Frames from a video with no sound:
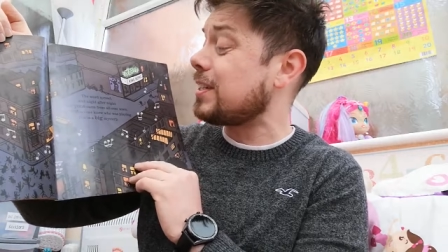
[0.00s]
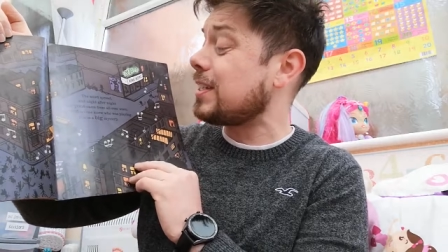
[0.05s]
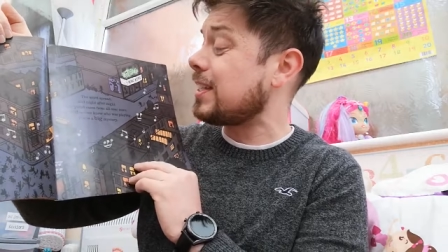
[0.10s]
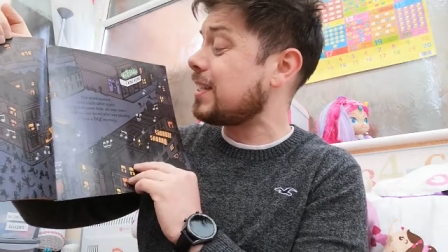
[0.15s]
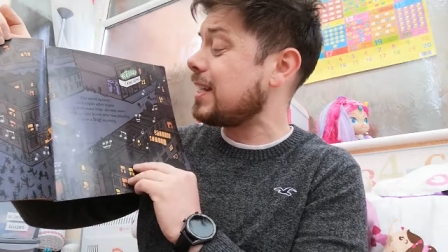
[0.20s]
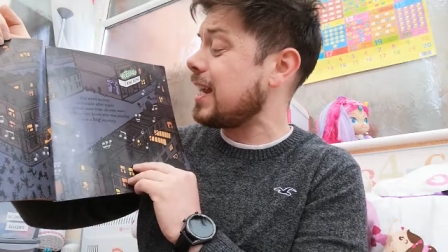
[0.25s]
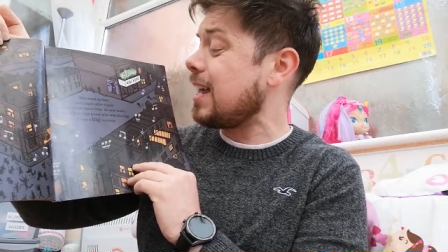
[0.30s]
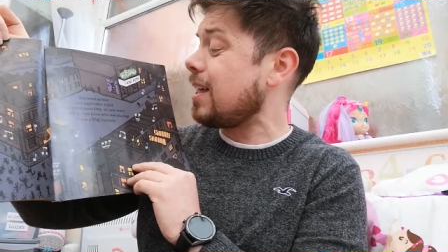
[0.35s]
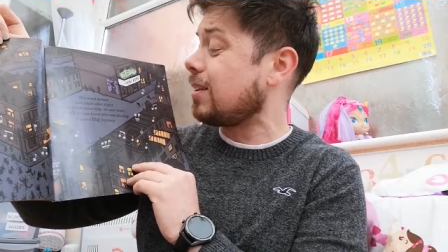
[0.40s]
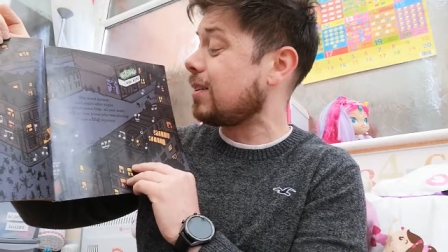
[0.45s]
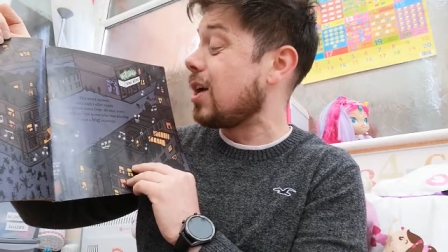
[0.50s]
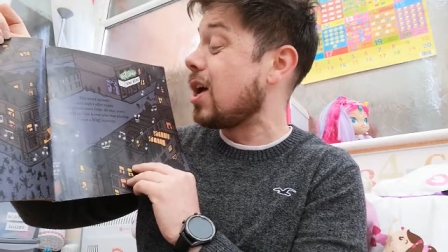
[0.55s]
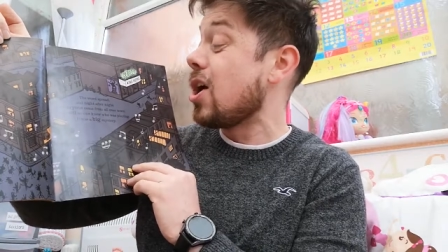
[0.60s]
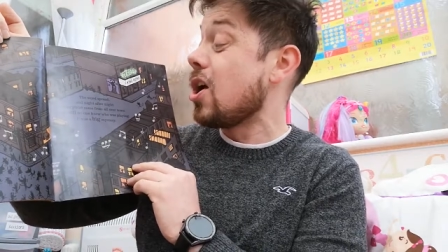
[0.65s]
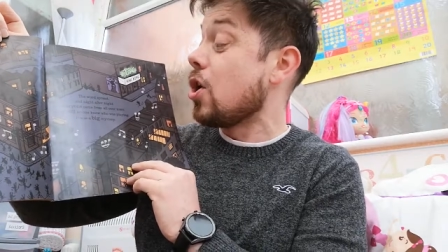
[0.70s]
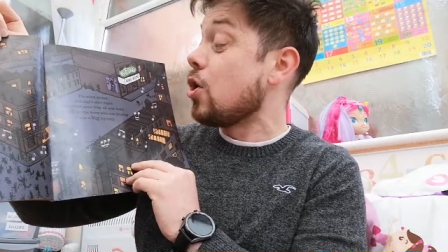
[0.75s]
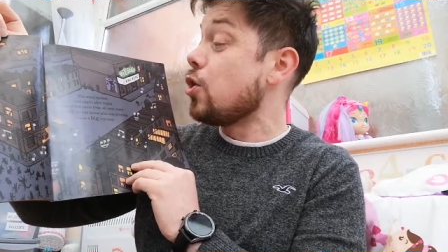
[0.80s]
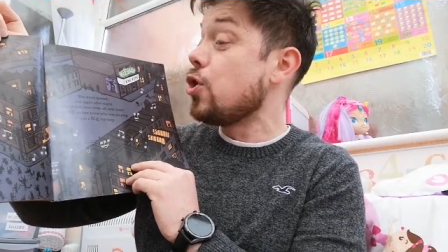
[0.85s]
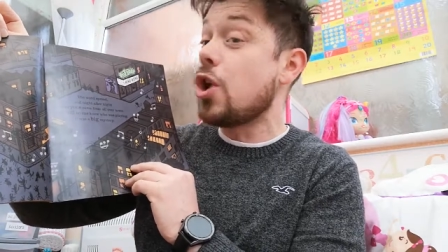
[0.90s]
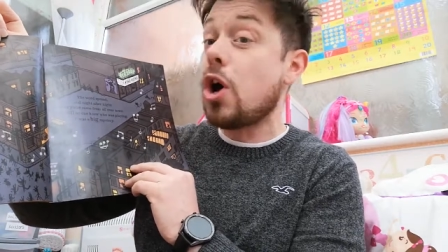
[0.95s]
and still
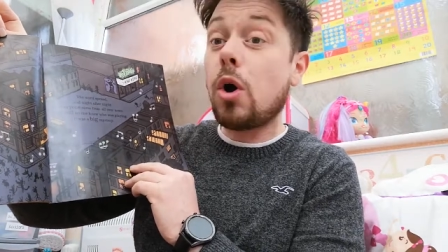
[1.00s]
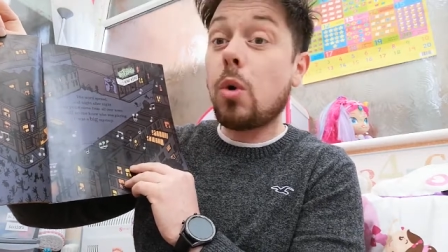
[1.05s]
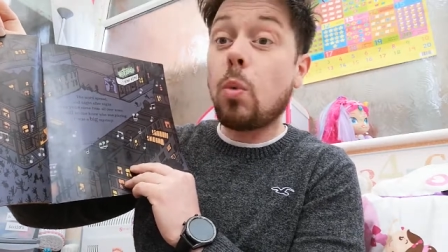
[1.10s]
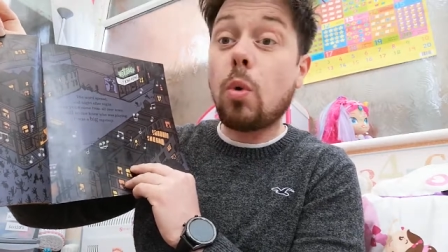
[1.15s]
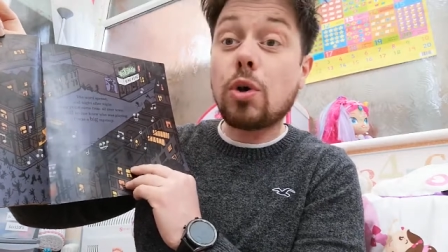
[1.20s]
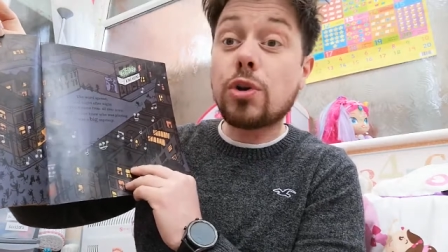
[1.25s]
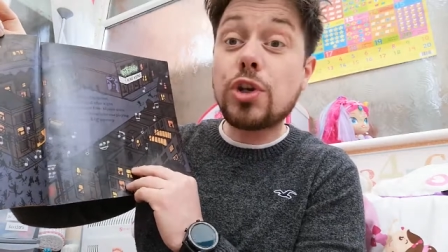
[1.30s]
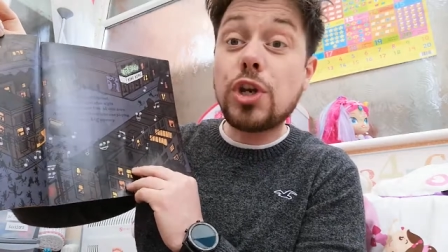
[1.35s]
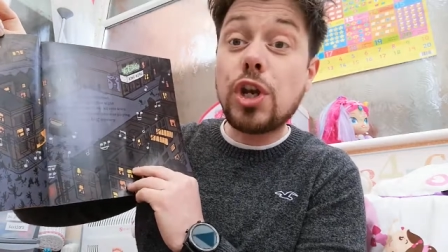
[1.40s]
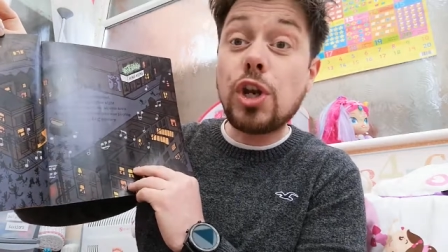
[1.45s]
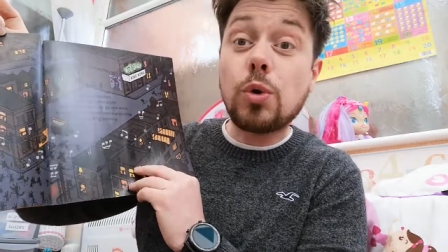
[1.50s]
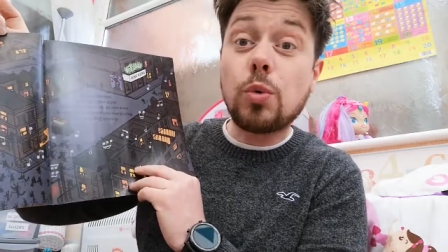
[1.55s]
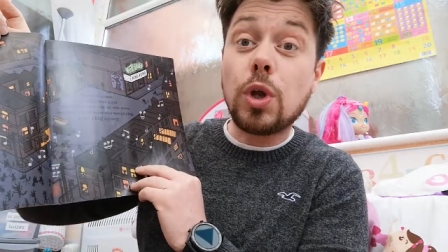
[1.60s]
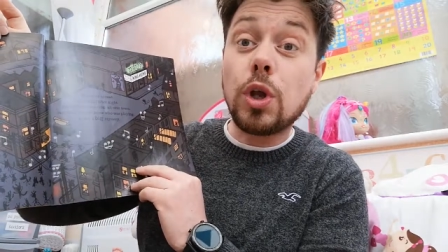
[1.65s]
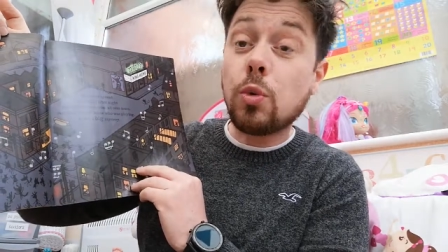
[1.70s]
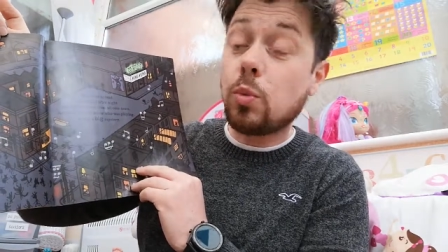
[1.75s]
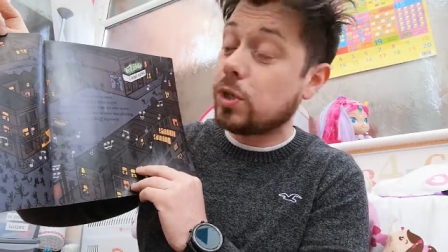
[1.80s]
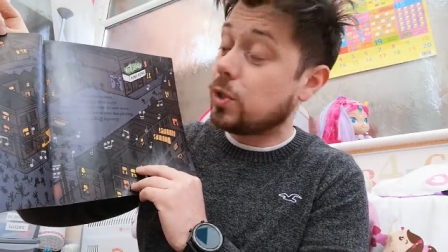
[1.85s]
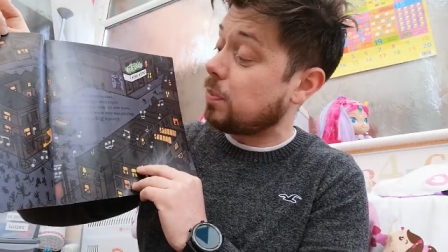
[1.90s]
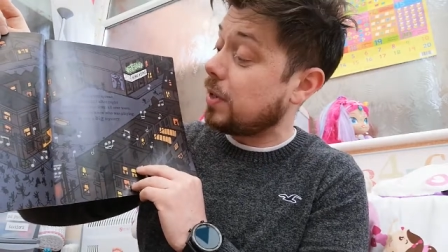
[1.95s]
no one knew
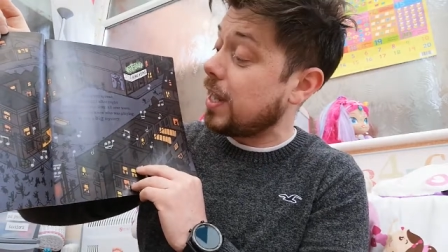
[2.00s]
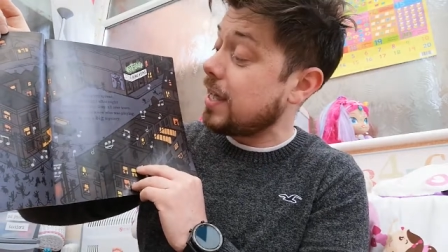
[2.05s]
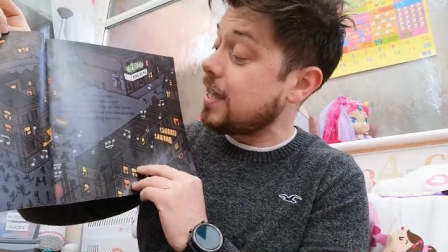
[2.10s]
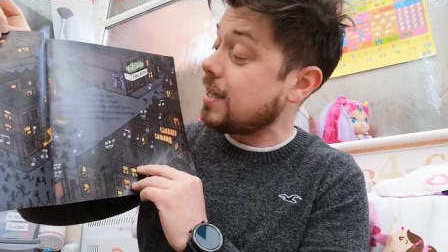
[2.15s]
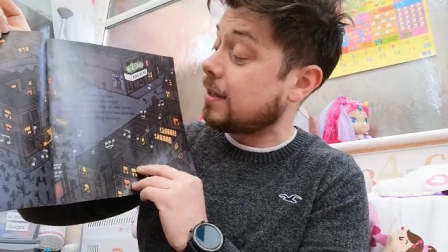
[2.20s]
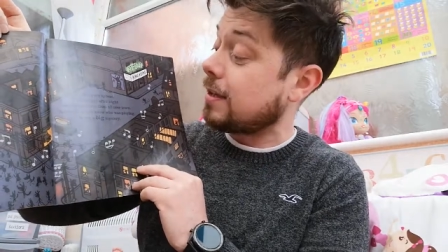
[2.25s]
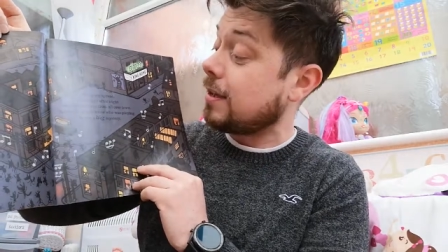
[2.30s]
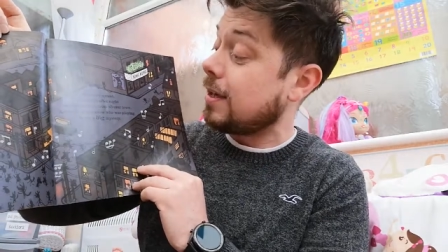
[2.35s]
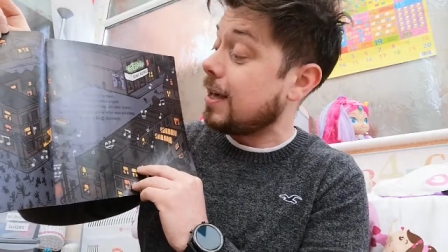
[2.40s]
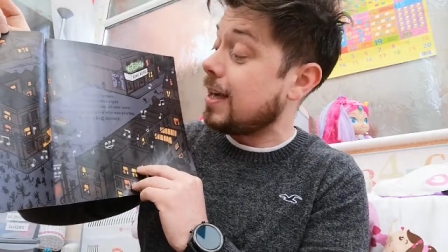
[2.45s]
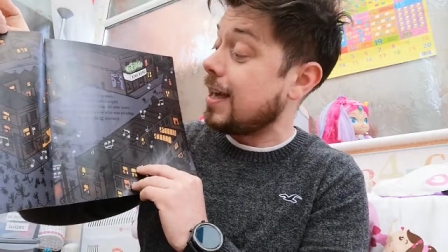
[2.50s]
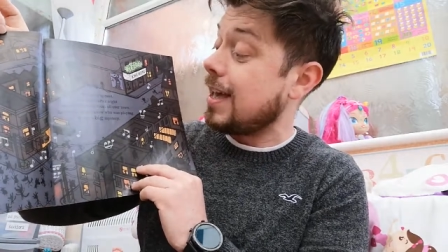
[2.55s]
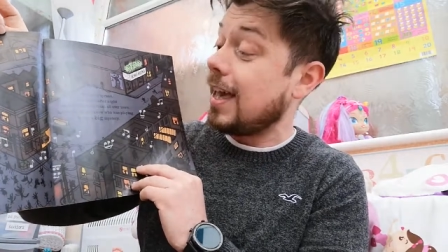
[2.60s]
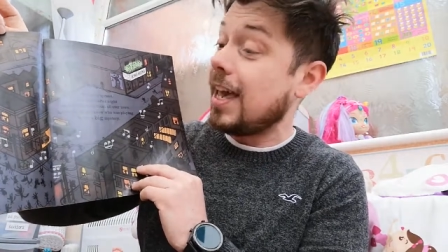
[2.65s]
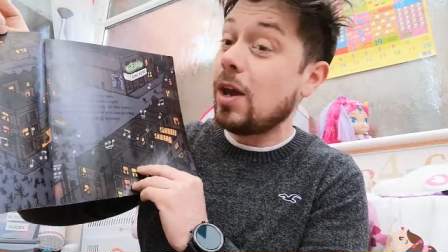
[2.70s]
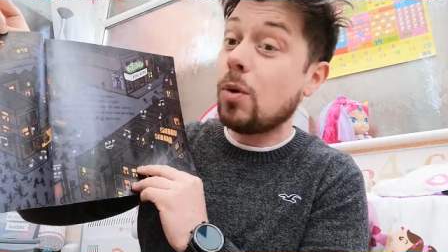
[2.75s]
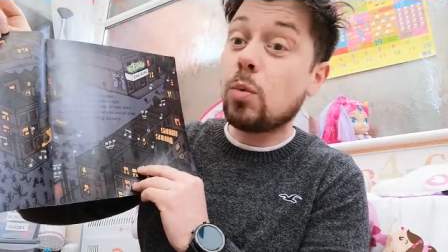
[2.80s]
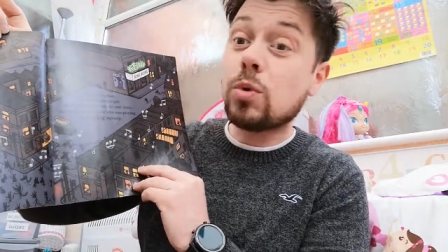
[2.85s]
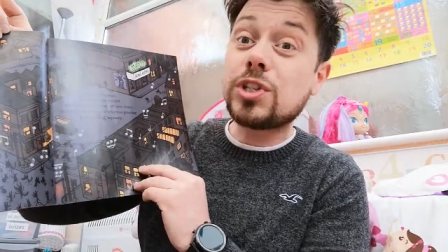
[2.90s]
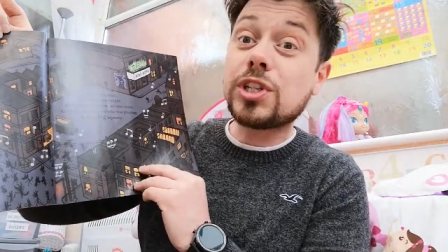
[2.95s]
who was playing.
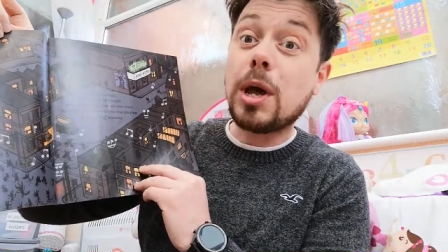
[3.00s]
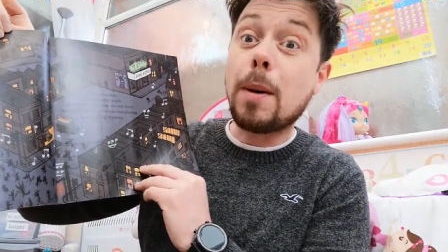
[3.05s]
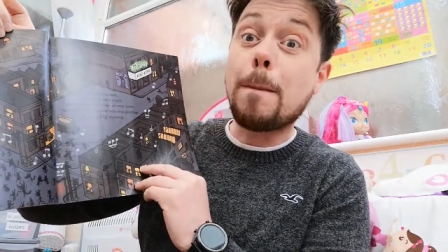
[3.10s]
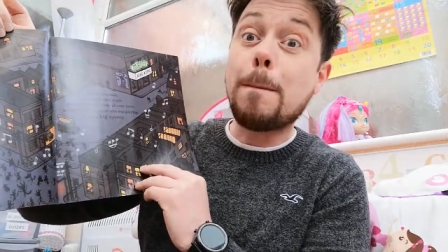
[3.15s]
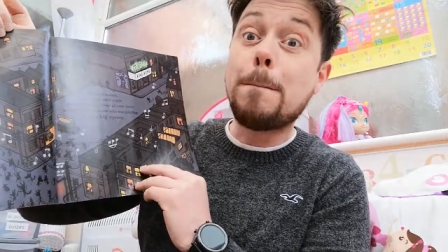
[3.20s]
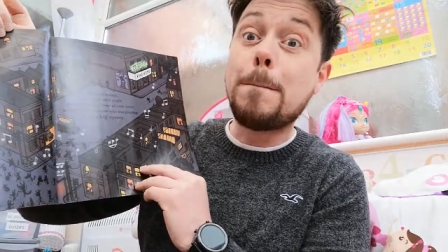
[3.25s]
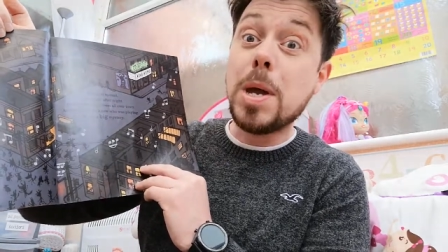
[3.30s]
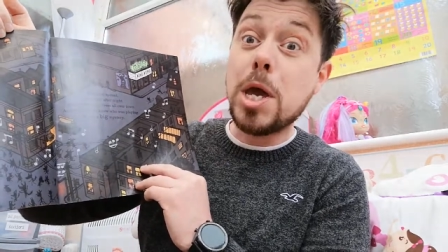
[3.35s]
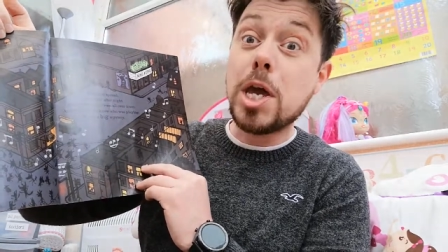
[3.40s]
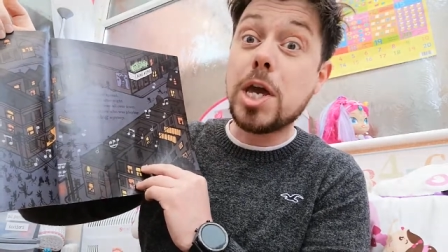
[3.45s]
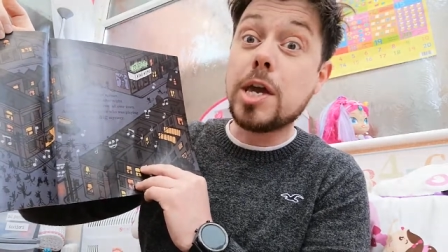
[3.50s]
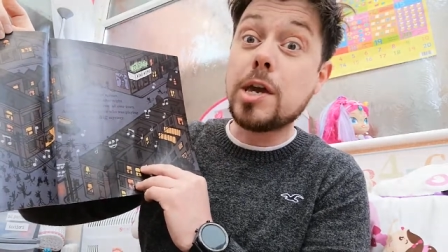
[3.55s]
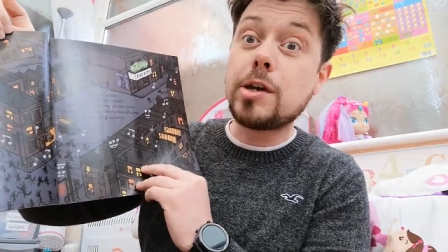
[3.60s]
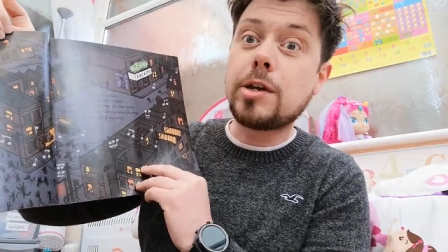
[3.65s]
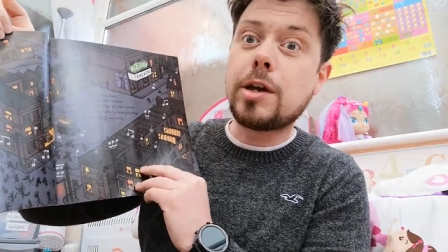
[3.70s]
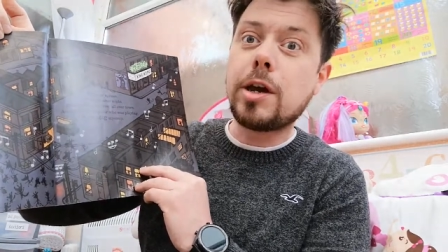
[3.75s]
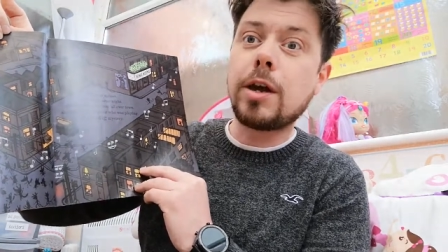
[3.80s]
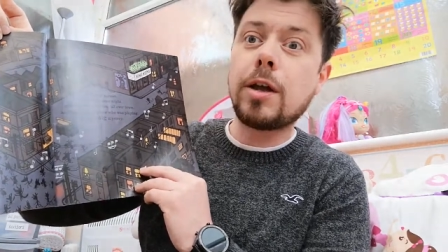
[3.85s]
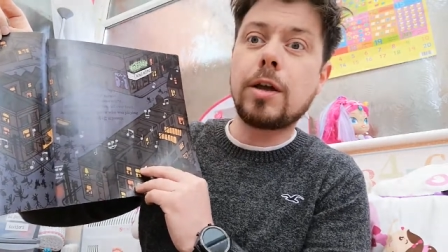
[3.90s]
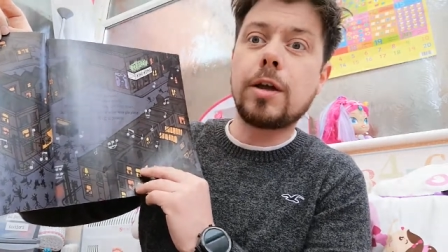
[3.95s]
It was a
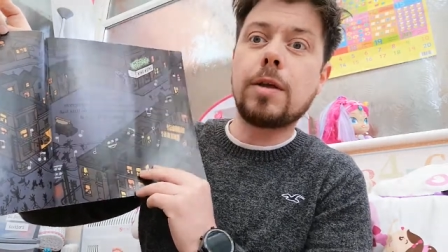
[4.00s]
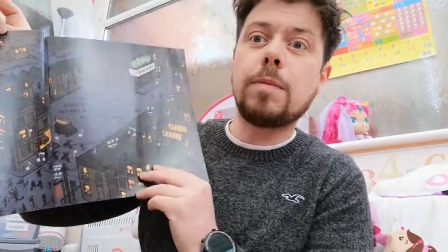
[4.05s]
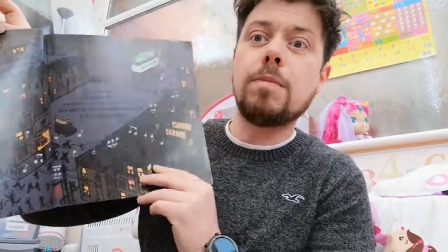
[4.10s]
big